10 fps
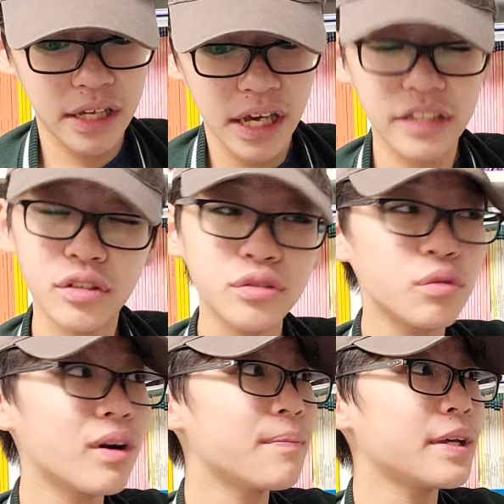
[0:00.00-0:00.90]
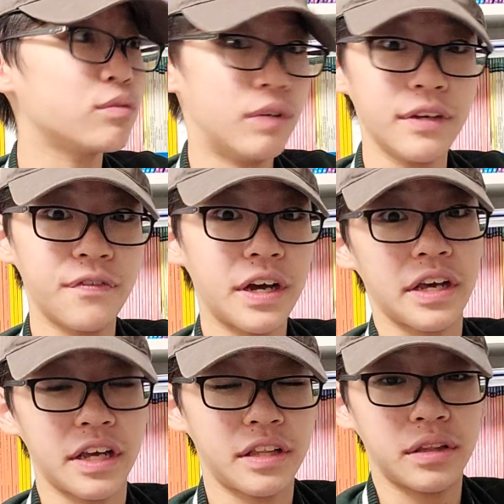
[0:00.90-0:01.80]
It's also what makes Wi-Fi
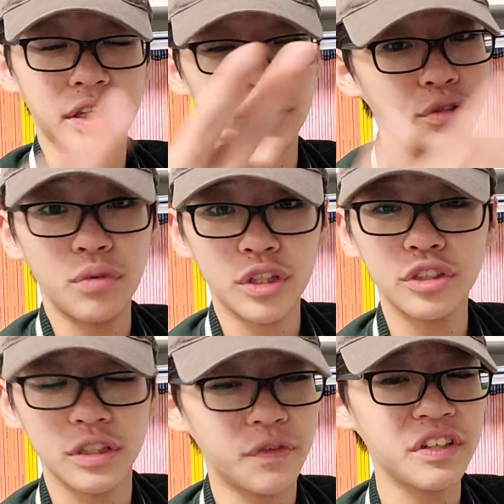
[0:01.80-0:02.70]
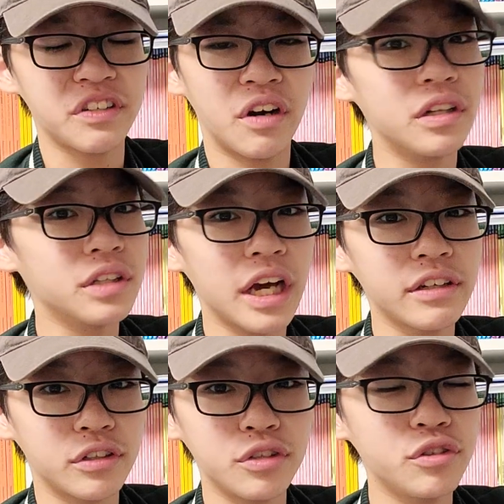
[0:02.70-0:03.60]
and lets you watch this video online
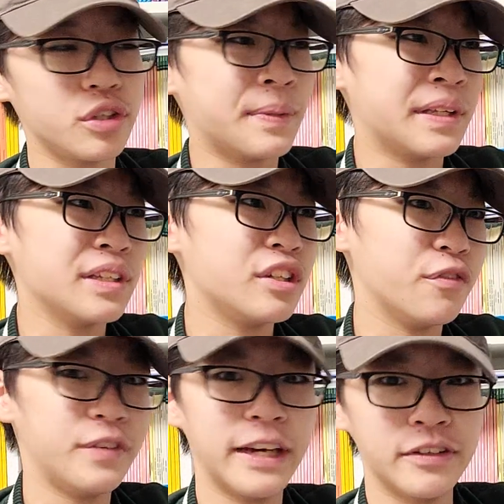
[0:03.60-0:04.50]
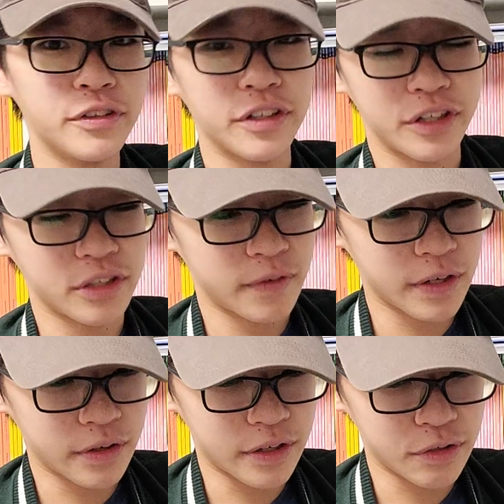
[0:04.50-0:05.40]
on YouTube, unless you've downloaded this
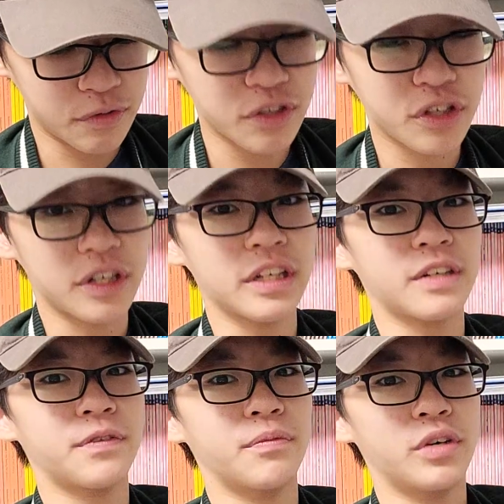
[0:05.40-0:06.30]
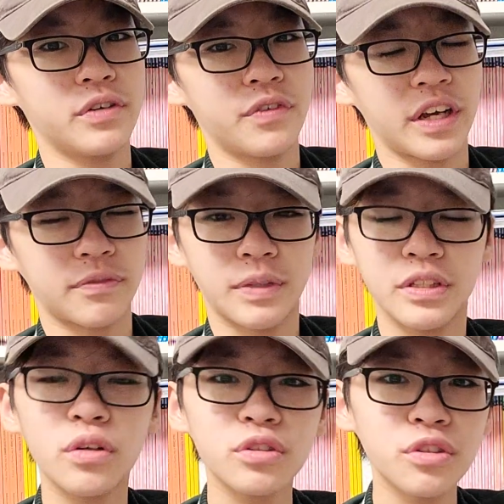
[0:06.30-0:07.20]
video and you've disconnected from Wi-Fi. But it's
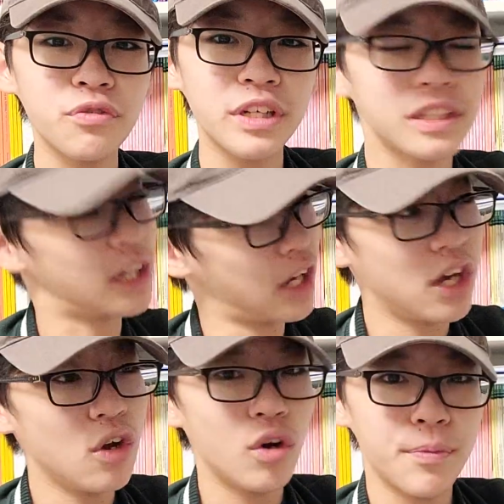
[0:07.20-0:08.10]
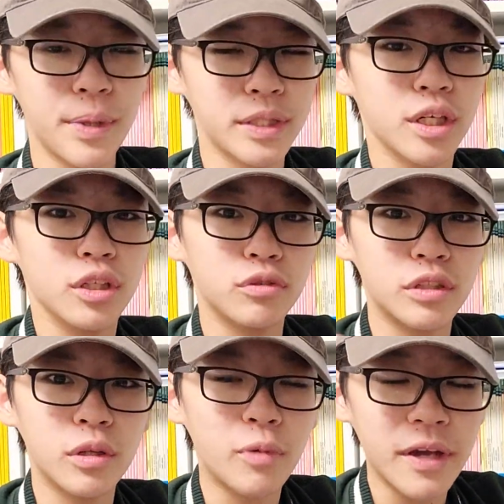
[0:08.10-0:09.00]
also the reason what makes those
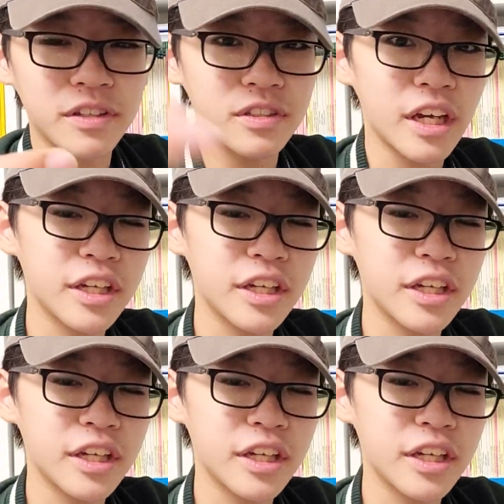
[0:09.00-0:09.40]
little waves